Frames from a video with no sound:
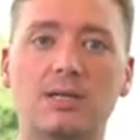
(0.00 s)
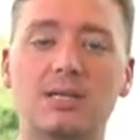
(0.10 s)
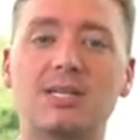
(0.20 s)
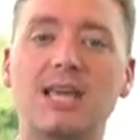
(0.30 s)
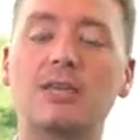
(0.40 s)

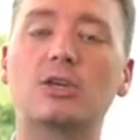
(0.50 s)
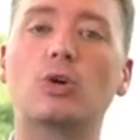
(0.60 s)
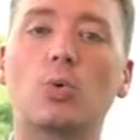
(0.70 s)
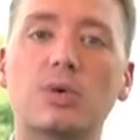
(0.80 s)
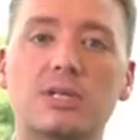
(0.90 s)
to take the
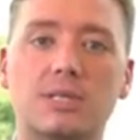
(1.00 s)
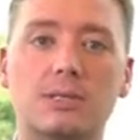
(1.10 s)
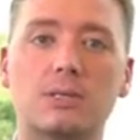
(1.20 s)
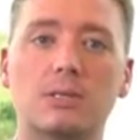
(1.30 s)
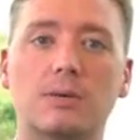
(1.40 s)

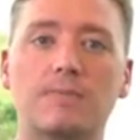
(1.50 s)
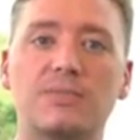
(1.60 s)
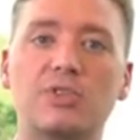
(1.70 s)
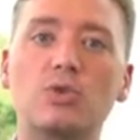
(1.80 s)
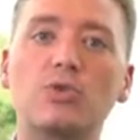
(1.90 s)
courses,
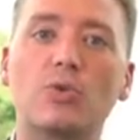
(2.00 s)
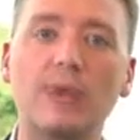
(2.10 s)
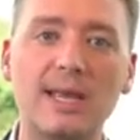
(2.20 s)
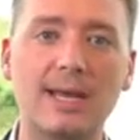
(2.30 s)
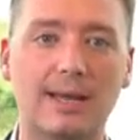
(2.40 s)
do the
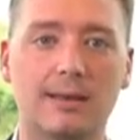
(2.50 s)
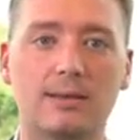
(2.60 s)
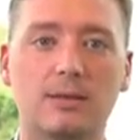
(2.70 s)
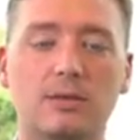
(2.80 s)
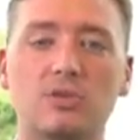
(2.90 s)
reading,
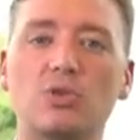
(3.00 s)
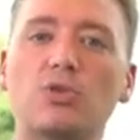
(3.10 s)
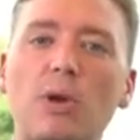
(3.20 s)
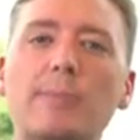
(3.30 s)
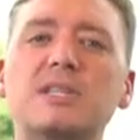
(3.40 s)
do
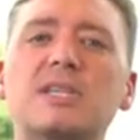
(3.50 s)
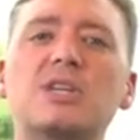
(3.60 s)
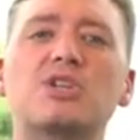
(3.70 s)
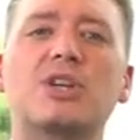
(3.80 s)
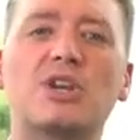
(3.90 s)
the
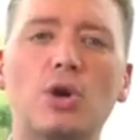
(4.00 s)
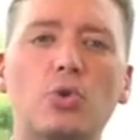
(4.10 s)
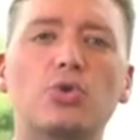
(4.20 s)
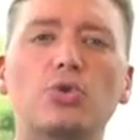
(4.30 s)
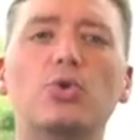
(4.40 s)
repetition,
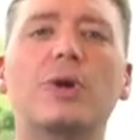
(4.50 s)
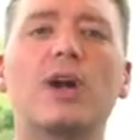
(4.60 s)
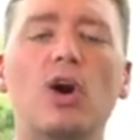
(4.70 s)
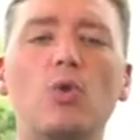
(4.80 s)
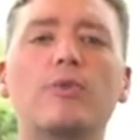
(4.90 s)
go through
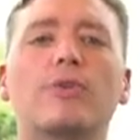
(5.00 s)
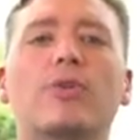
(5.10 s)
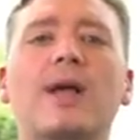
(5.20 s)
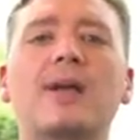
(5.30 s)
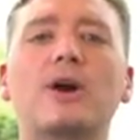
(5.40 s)
it
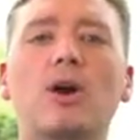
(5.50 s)
over and